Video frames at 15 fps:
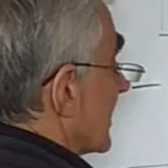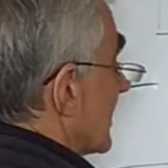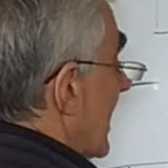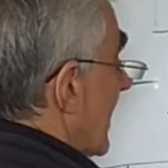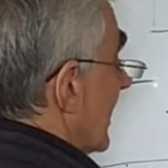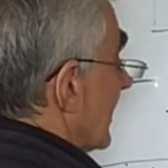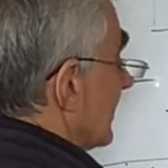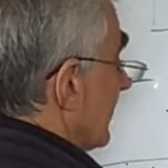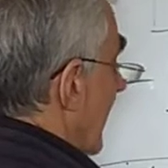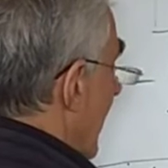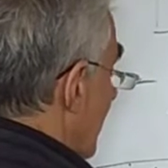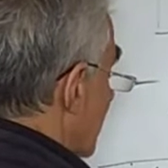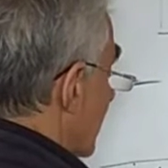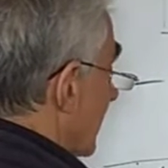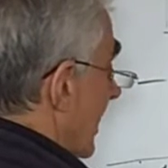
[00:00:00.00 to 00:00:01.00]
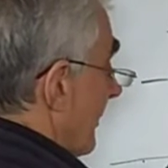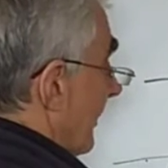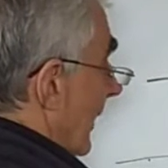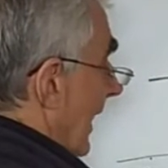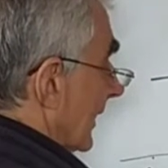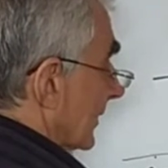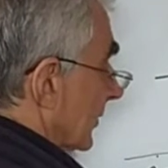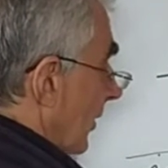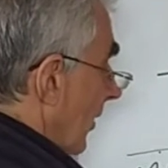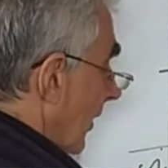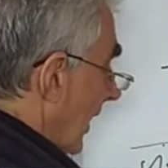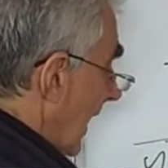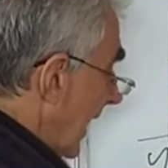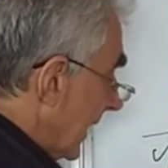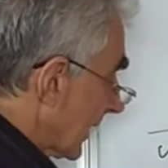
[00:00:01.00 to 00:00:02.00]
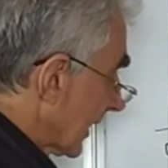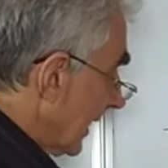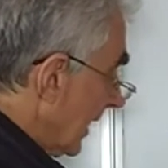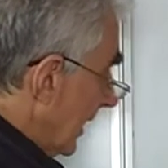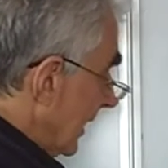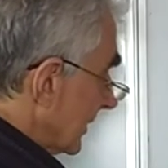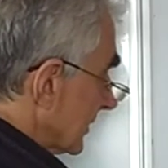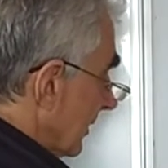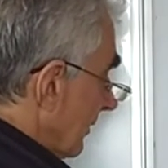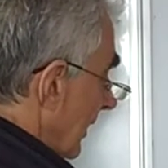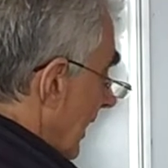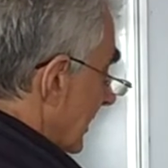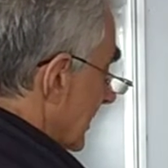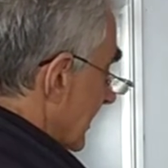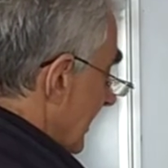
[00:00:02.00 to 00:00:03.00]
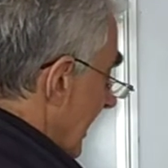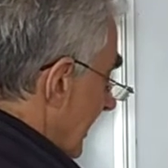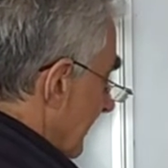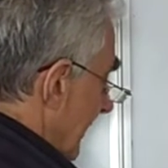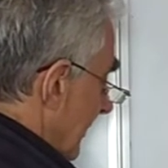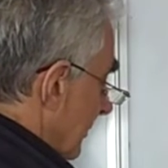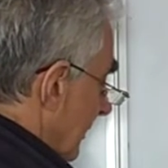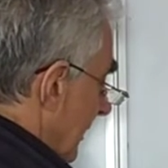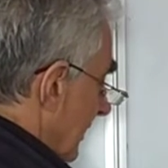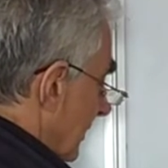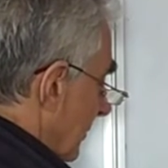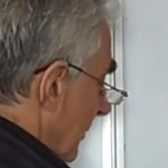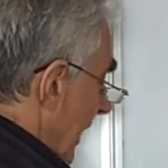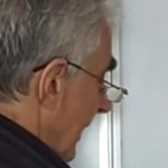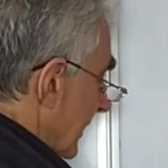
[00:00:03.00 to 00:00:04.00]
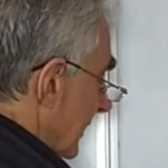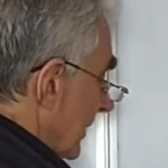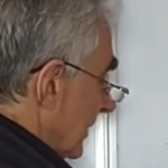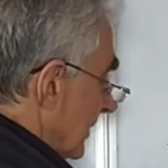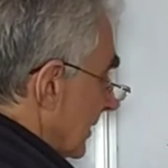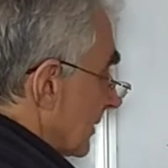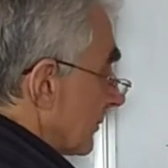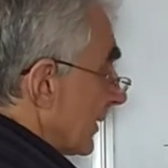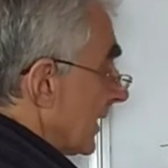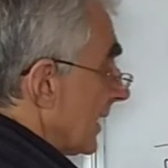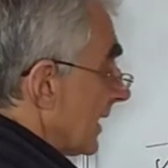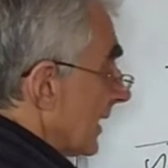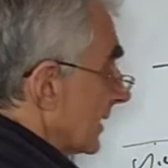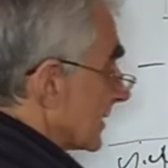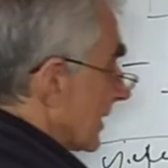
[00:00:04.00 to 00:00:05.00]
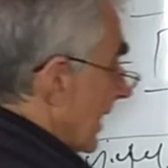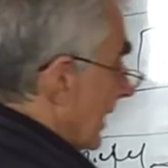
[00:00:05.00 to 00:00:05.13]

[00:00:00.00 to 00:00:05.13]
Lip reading: second reaction, a plateau like. So let's say between 20 degrees